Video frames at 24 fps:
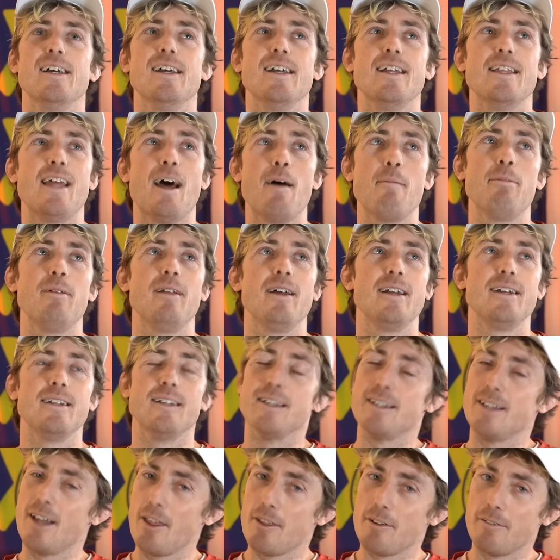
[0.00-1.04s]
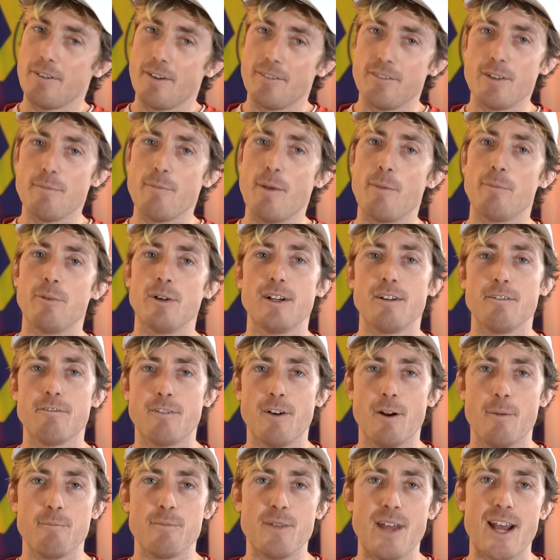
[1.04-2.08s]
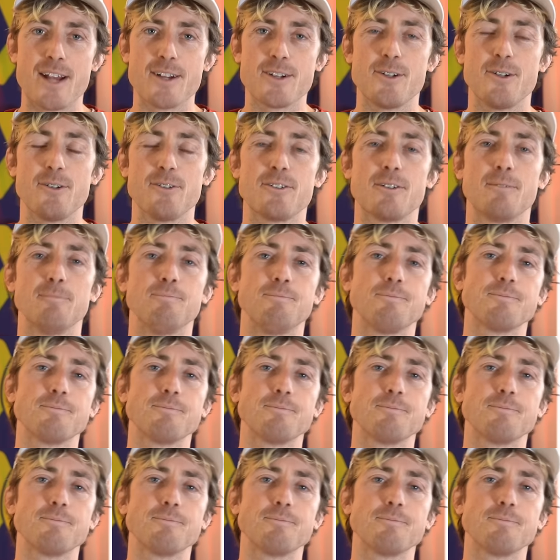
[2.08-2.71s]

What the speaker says: That play, another vivid memory from Nationals.